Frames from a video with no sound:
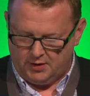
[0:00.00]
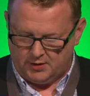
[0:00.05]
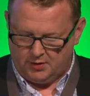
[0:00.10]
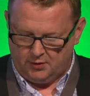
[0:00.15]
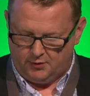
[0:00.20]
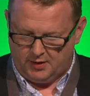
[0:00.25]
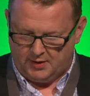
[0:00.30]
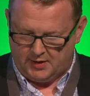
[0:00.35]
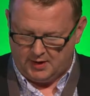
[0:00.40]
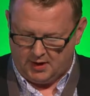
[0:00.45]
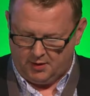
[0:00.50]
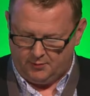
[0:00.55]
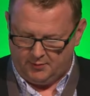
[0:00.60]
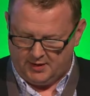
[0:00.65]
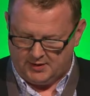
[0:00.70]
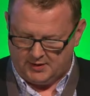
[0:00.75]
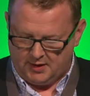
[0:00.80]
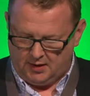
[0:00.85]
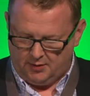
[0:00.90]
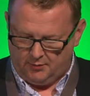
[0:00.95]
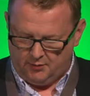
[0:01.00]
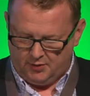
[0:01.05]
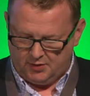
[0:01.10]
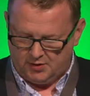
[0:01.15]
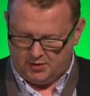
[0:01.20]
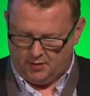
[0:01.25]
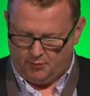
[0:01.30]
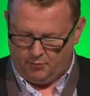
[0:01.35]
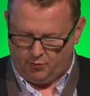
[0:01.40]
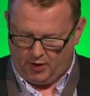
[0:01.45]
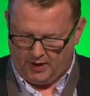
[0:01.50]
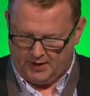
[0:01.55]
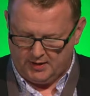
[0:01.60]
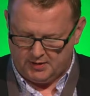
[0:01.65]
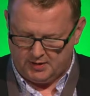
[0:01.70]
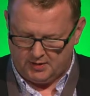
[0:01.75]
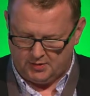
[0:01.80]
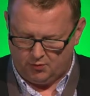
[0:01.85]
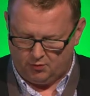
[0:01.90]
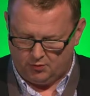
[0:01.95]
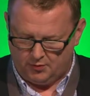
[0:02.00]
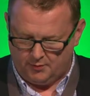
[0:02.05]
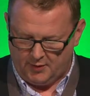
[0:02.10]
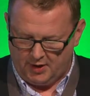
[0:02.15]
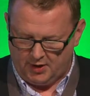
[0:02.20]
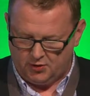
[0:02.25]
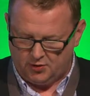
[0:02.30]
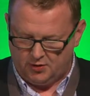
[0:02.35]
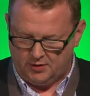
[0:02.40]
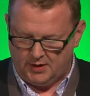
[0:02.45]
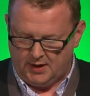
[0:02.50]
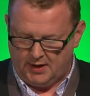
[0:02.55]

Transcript: is looking to help these elements and embraces automation,